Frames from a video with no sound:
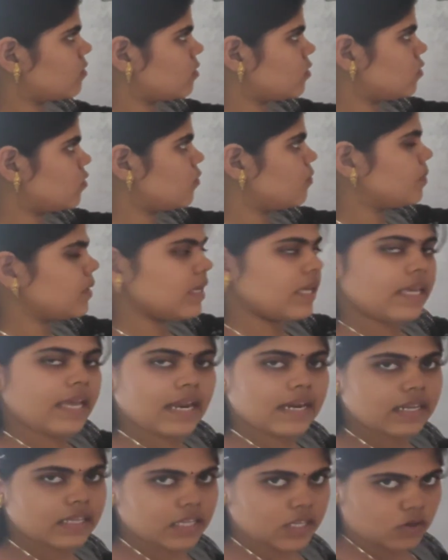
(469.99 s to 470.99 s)
to P
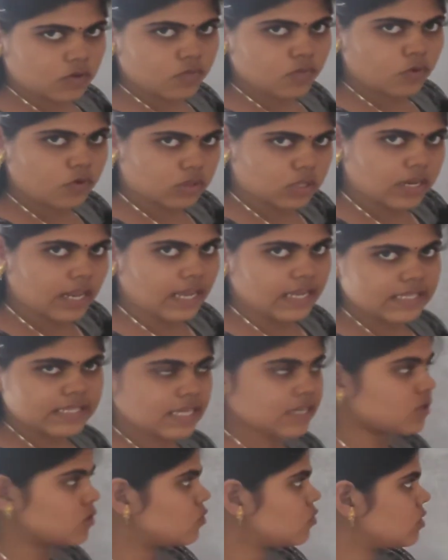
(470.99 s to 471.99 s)
and Q, both lines
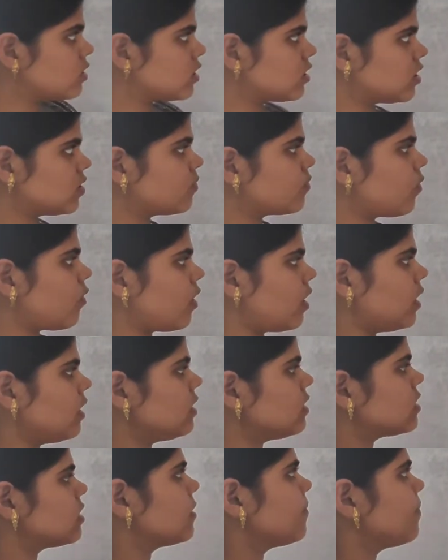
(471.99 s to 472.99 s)
are two distinct points.